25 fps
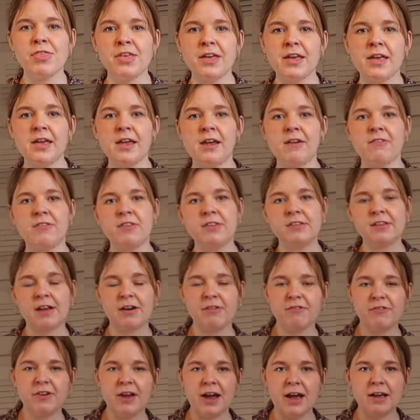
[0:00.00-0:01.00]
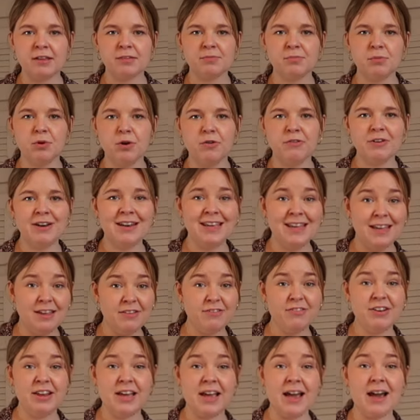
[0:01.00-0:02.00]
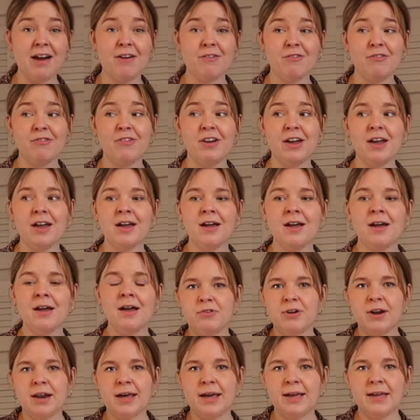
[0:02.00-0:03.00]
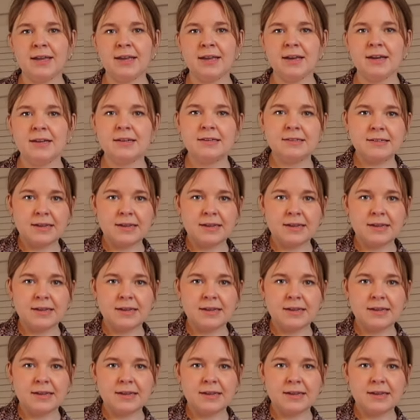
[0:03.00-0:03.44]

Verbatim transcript: thinking of this outfit as more of an evening outfit for like